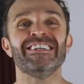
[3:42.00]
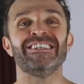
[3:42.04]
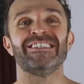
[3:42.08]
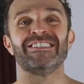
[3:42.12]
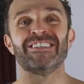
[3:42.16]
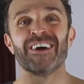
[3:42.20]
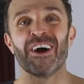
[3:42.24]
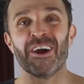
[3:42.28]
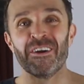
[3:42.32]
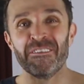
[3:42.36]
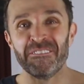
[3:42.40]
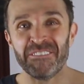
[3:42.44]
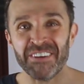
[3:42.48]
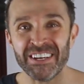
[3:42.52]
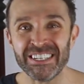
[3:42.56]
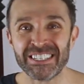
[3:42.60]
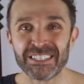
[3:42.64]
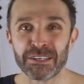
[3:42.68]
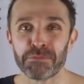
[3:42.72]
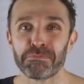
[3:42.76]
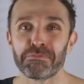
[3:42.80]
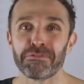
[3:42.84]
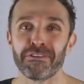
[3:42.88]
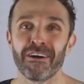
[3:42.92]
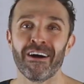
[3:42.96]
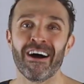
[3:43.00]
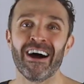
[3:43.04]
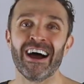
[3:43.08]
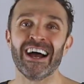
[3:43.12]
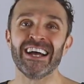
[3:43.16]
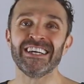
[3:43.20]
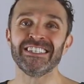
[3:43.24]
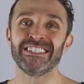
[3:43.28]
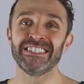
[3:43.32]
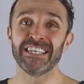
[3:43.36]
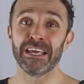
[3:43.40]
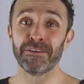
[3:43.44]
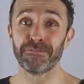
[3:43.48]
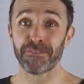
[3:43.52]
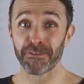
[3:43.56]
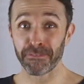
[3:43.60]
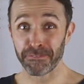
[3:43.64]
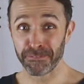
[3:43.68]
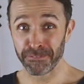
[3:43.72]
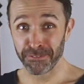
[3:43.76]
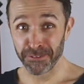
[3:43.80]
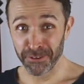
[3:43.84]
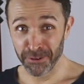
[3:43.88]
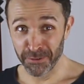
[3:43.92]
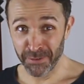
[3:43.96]
Don't be surprised if a
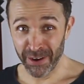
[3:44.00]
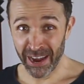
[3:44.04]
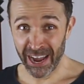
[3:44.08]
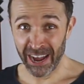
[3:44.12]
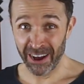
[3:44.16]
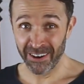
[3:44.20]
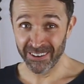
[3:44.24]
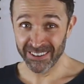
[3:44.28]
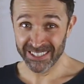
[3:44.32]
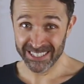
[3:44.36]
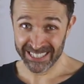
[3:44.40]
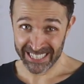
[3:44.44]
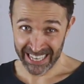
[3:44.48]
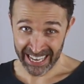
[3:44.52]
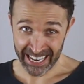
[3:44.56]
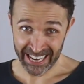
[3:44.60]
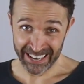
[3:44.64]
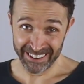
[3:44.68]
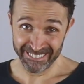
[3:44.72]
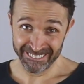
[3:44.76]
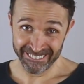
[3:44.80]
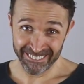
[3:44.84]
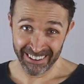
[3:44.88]
few hours in,